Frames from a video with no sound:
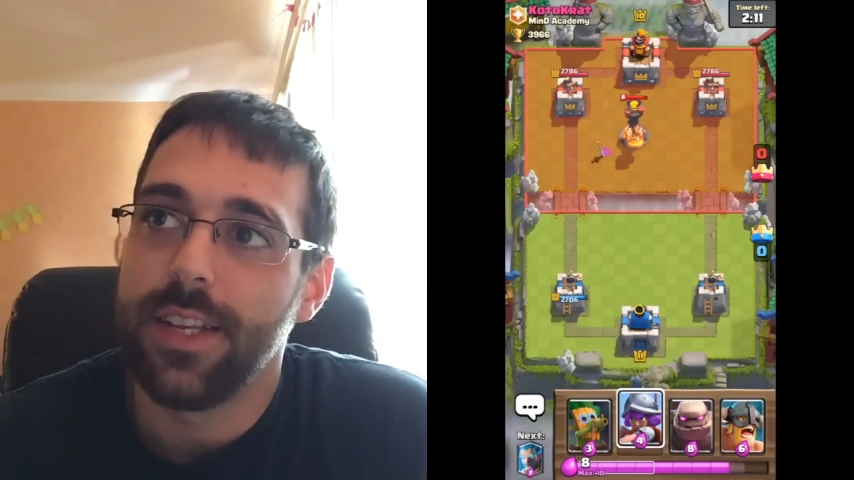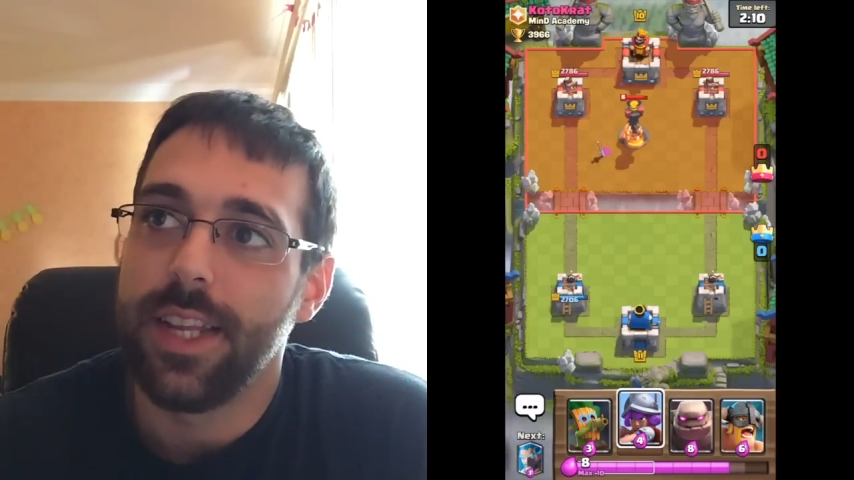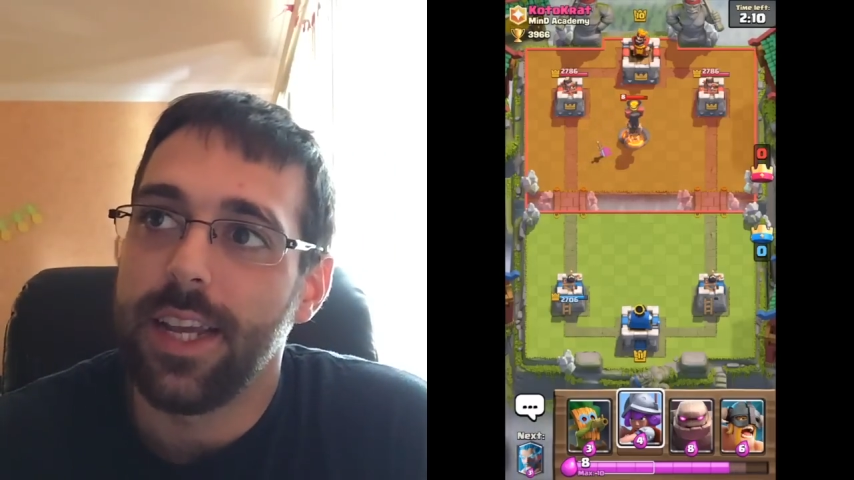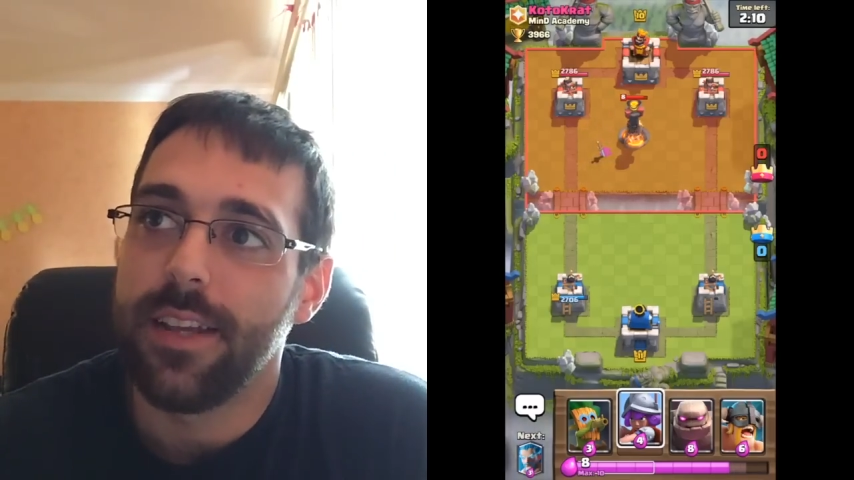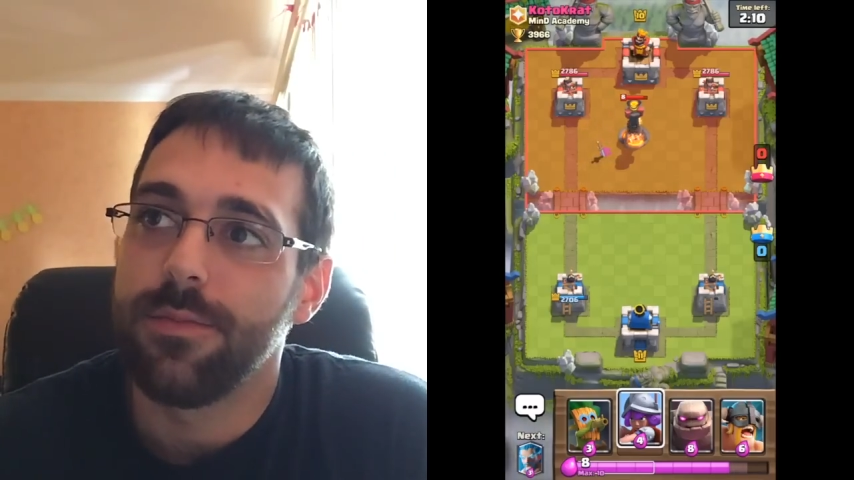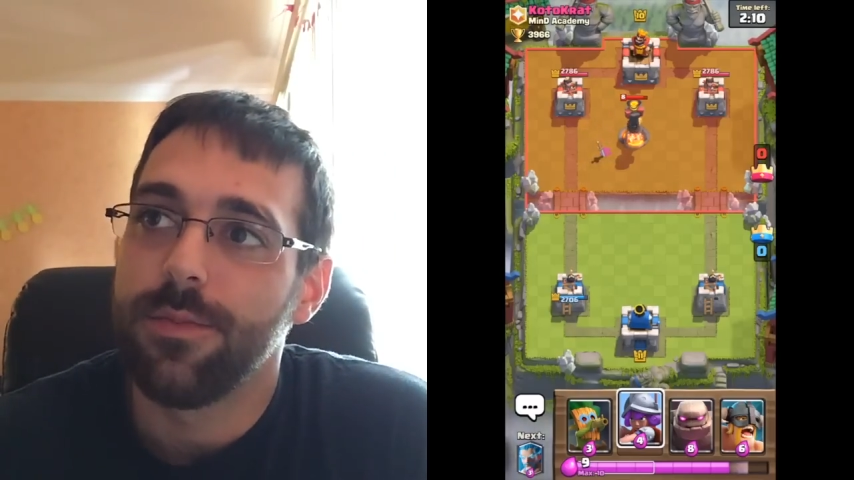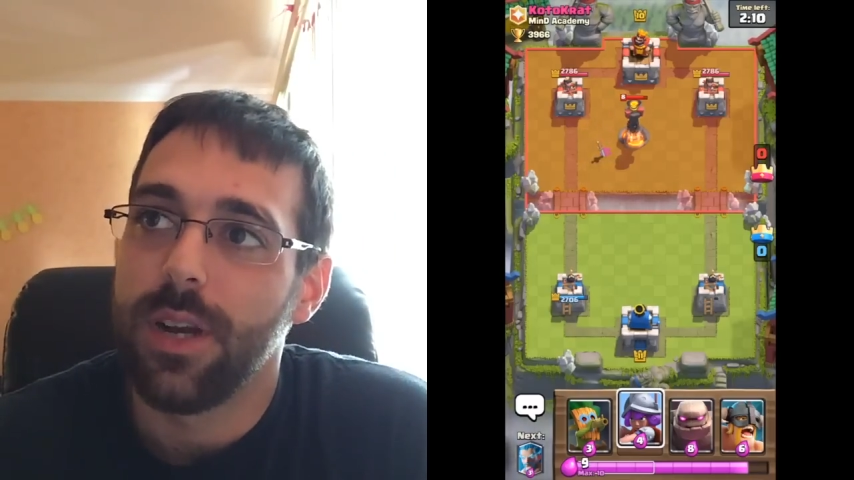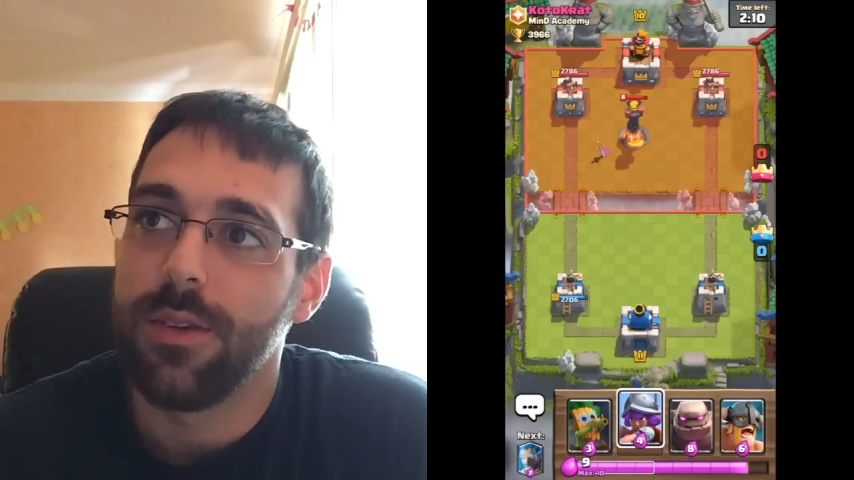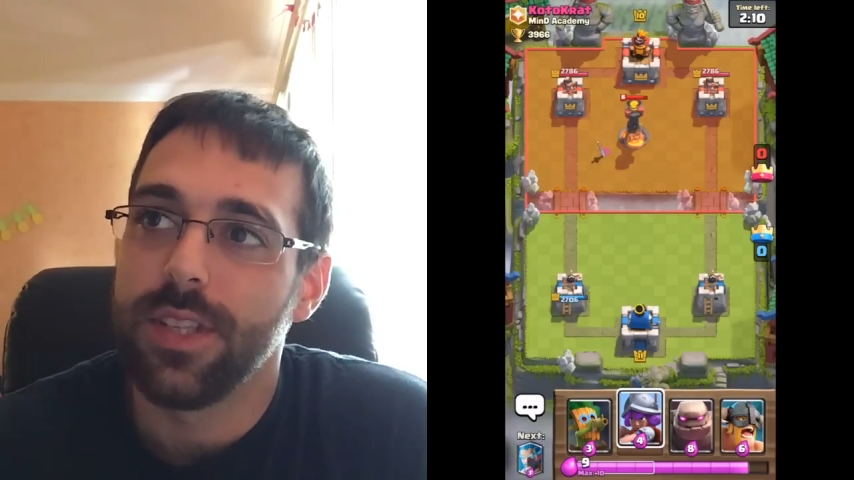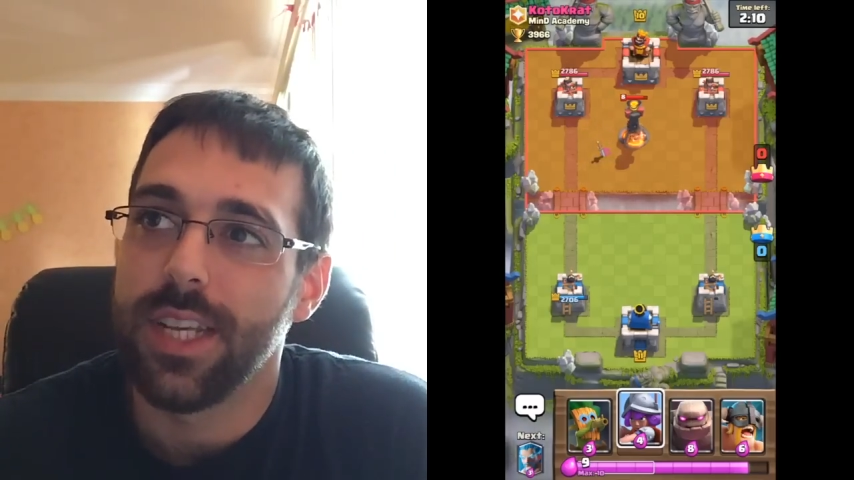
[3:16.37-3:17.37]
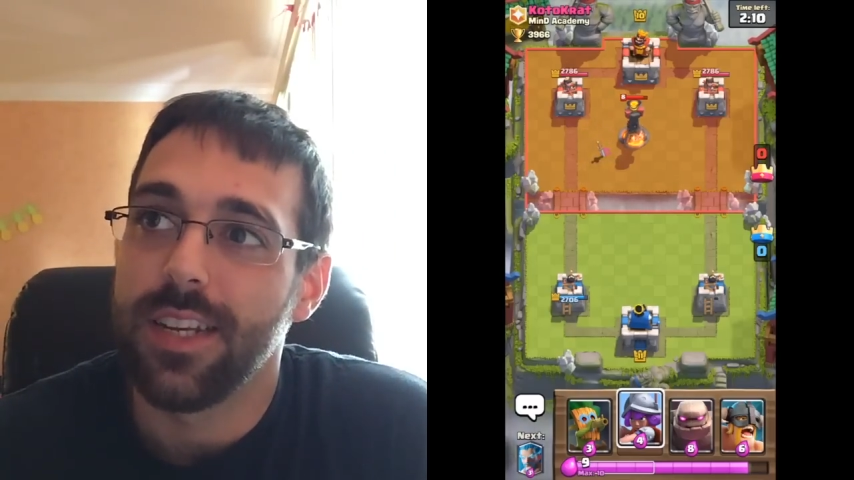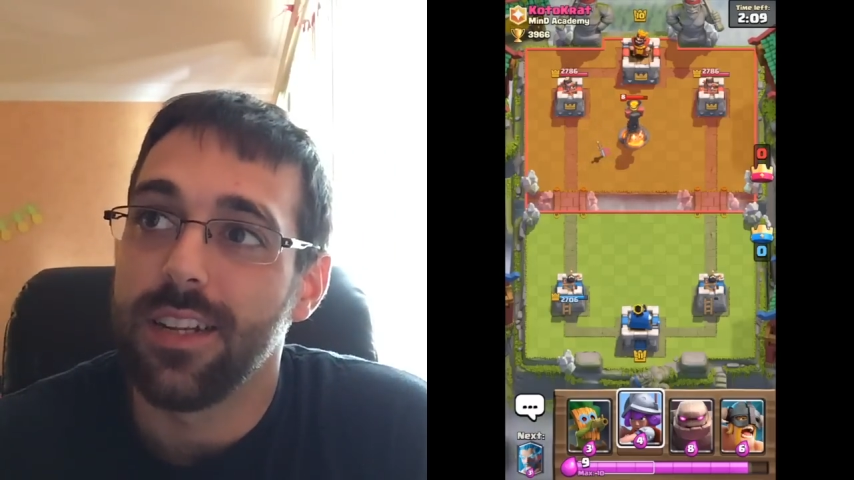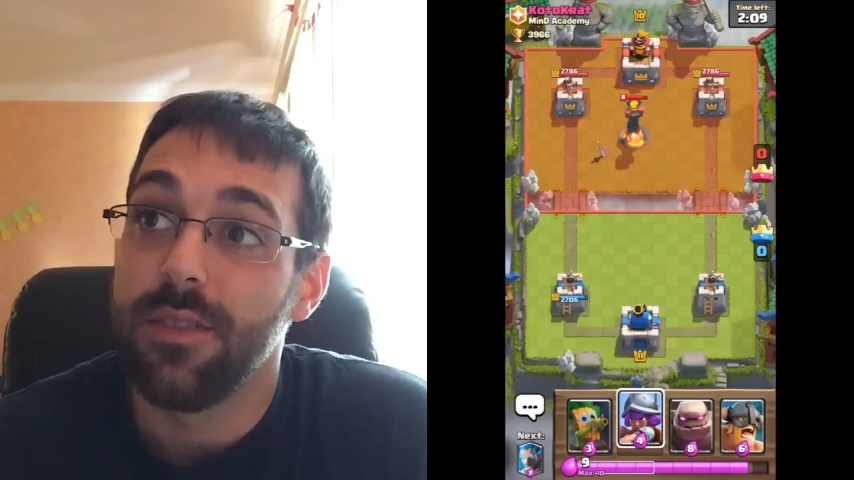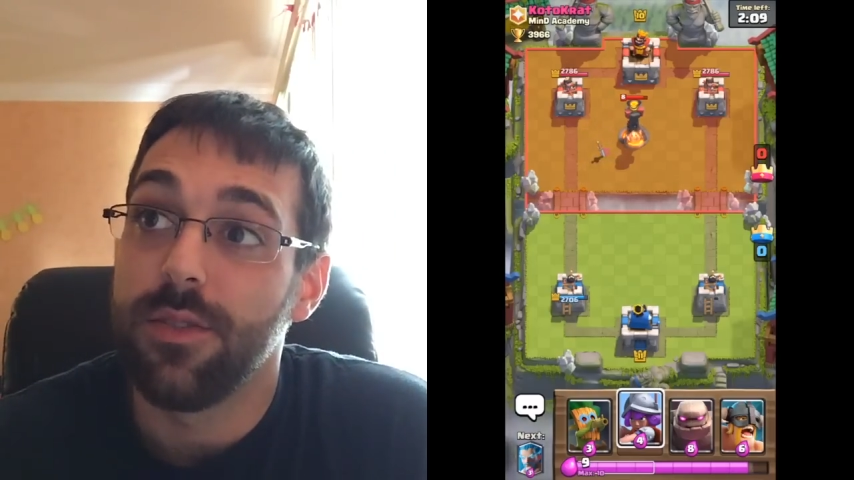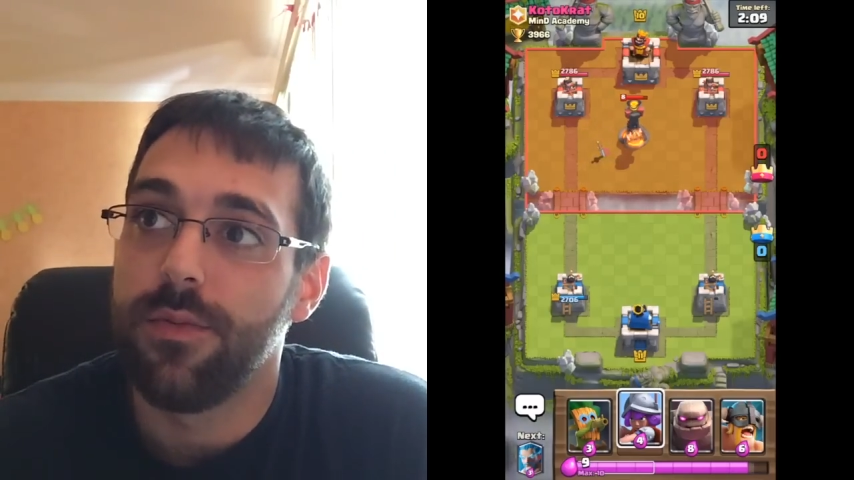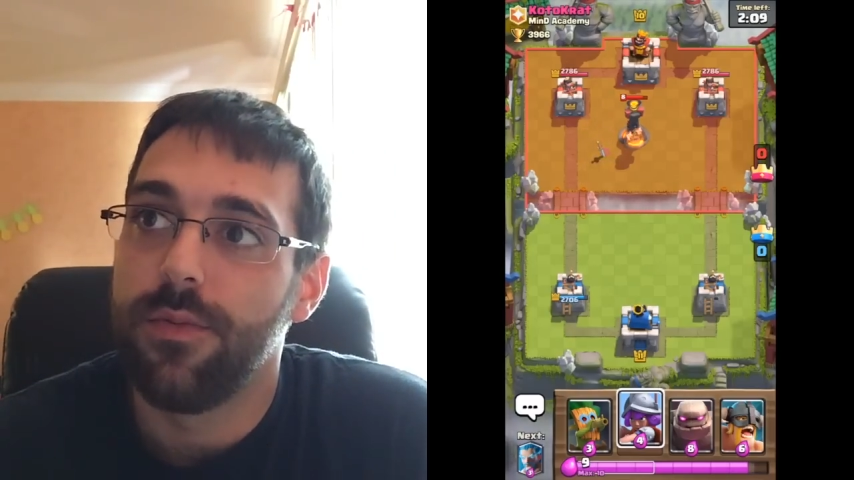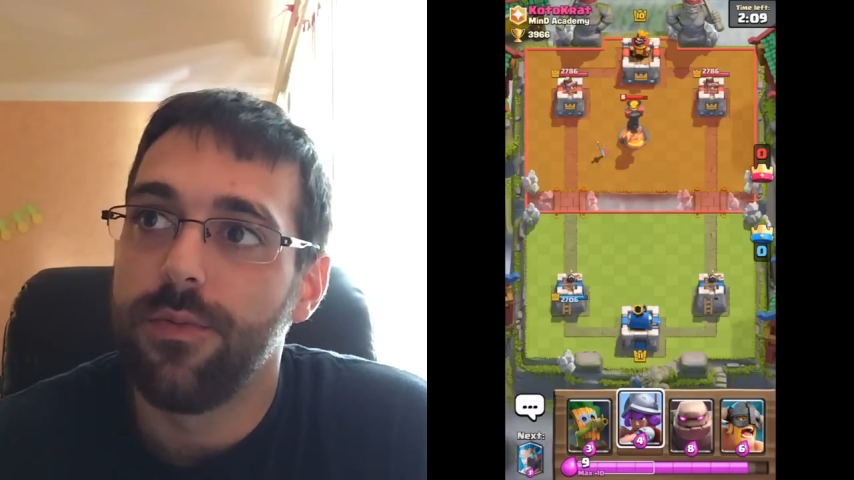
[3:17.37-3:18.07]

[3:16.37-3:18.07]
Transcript: day when I was like in a level